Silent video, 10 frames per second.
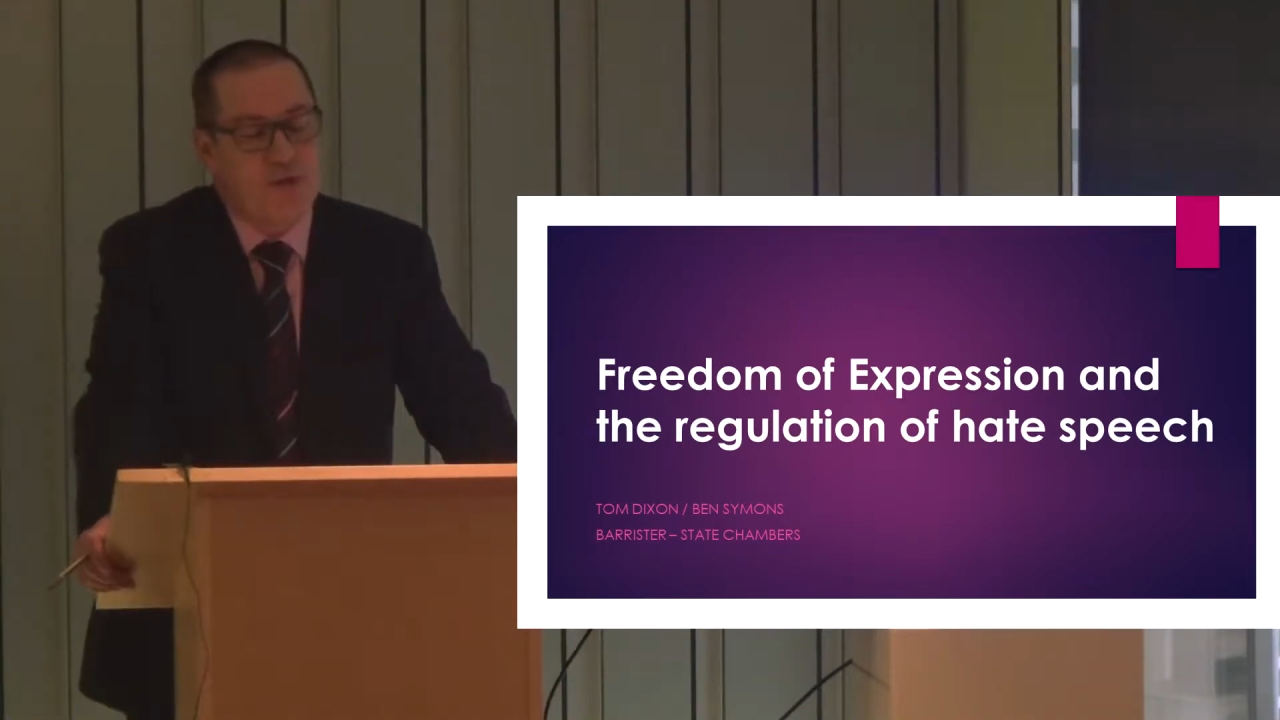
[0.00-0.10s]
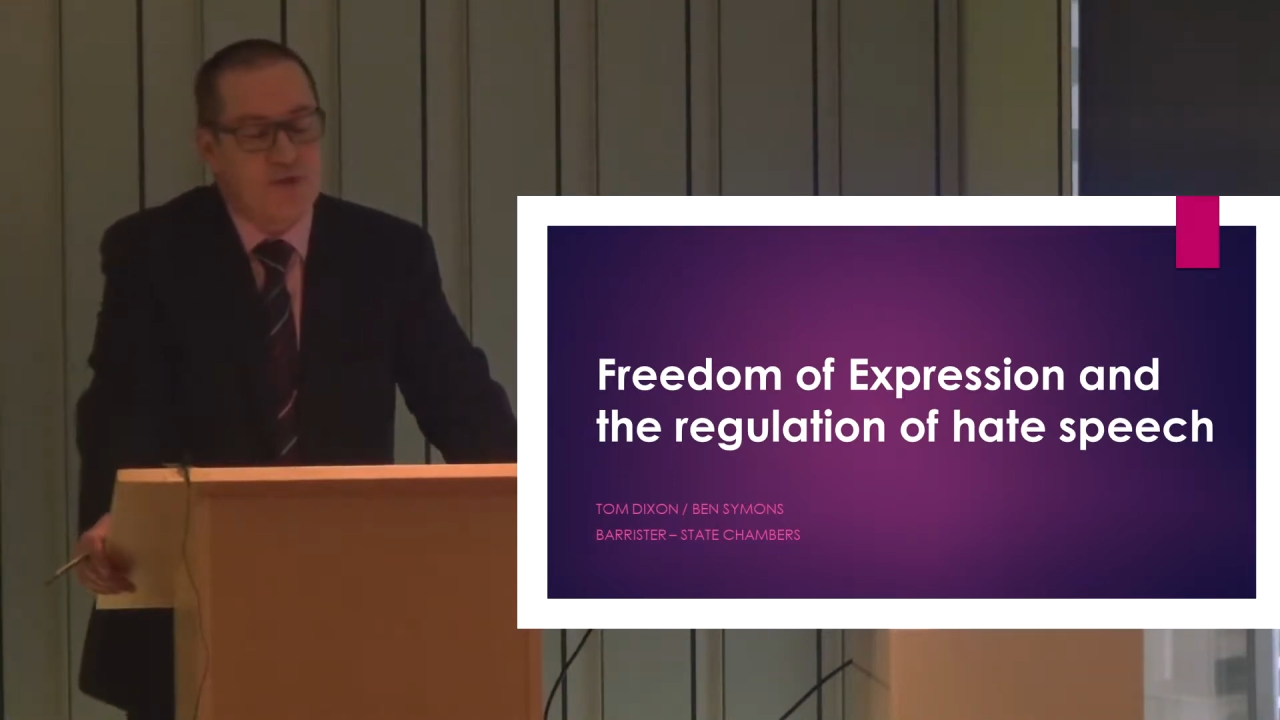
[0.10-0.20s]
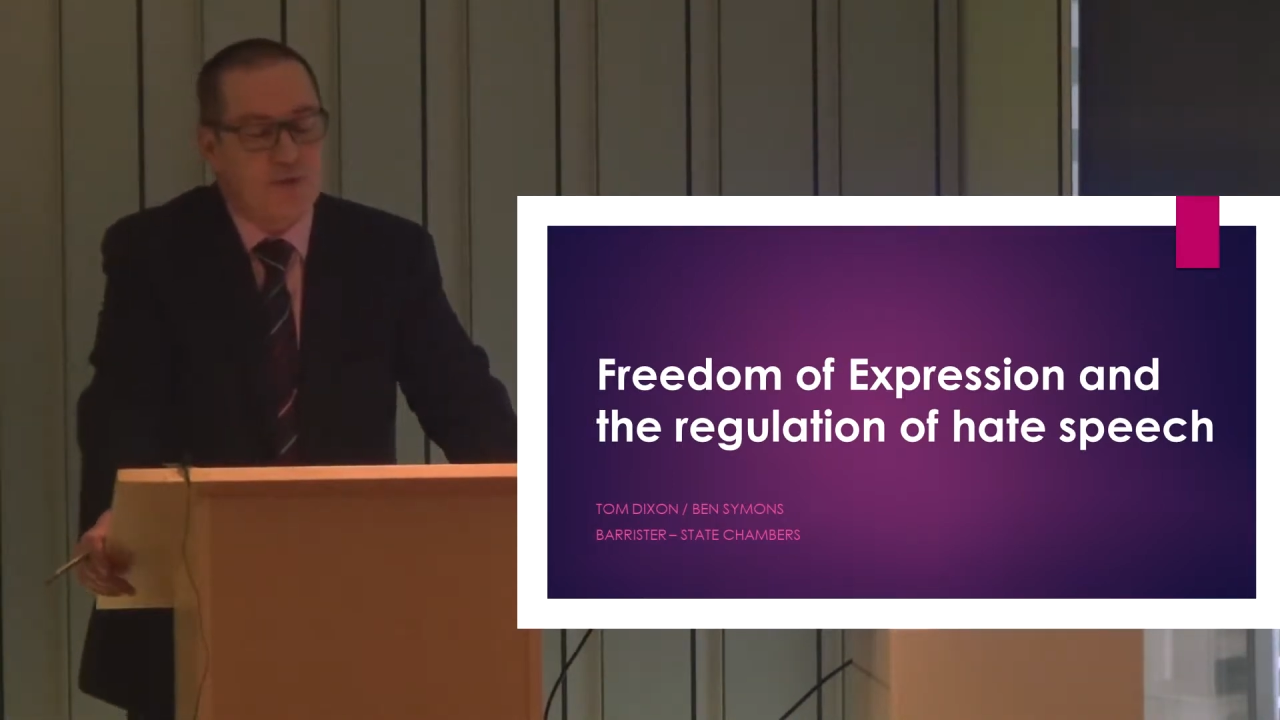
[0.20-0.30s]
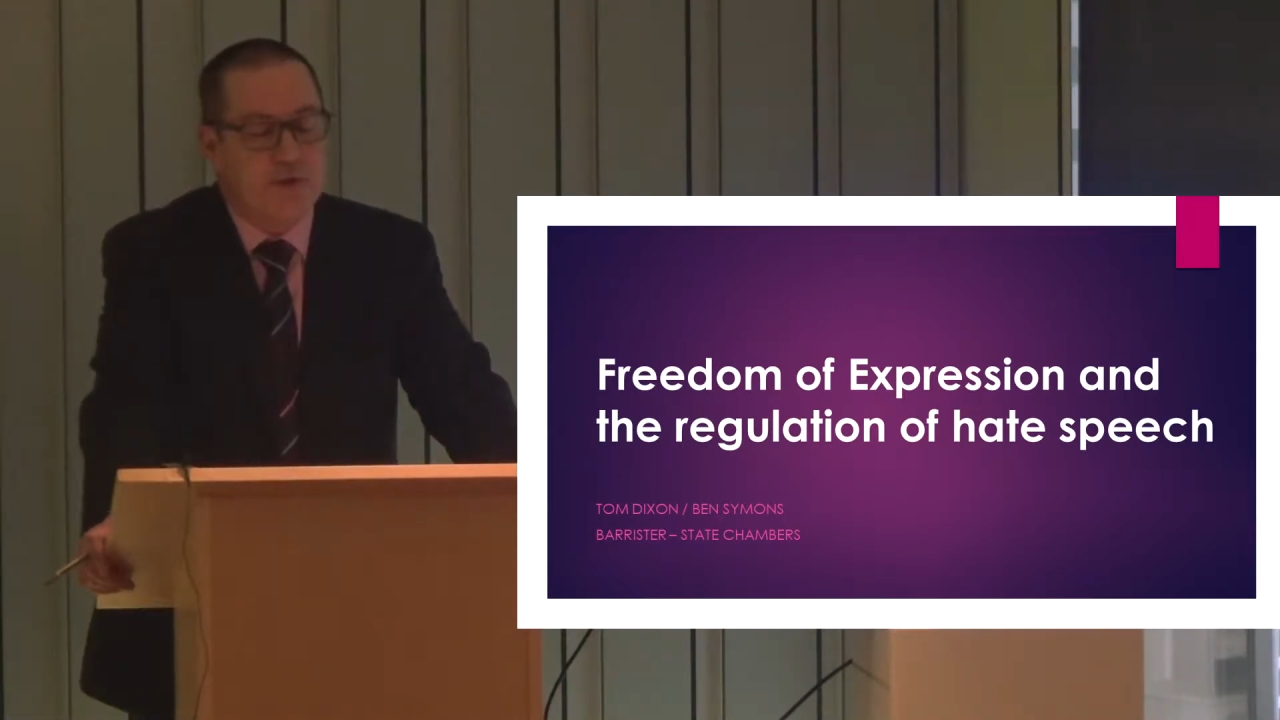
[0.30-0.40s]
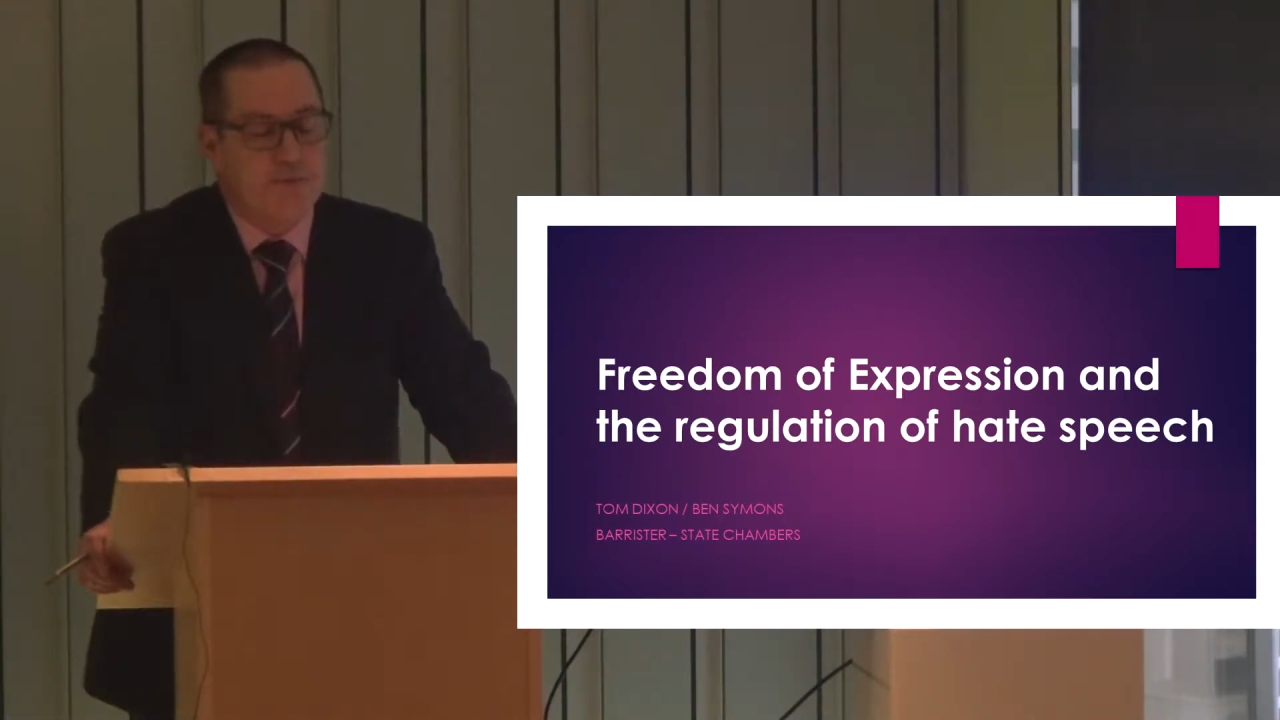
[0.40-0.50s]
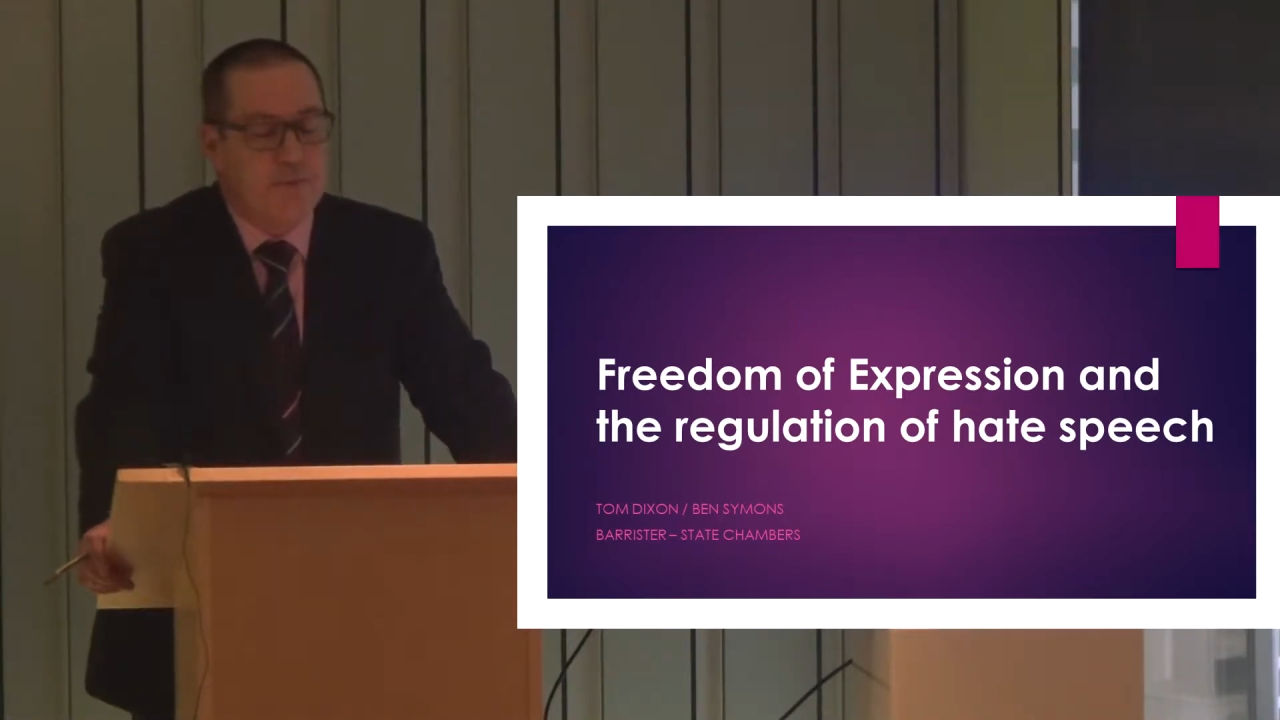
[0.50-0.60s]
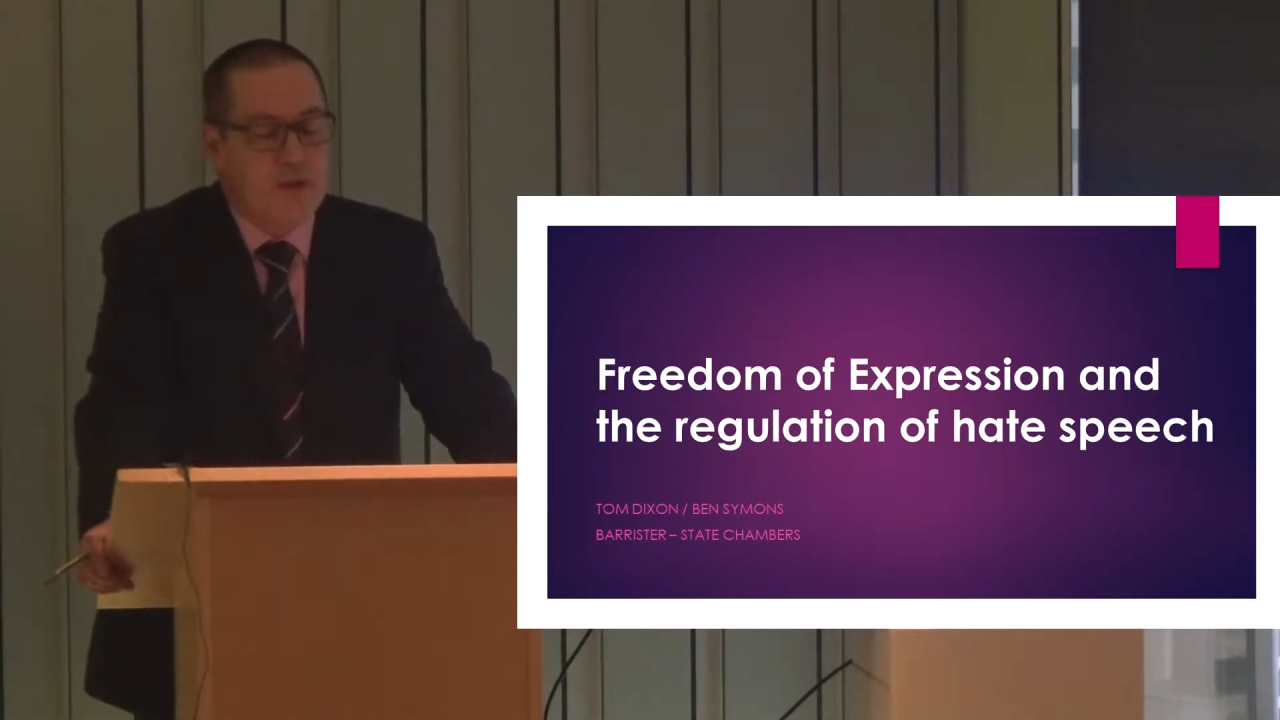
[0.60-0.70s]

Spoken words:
history.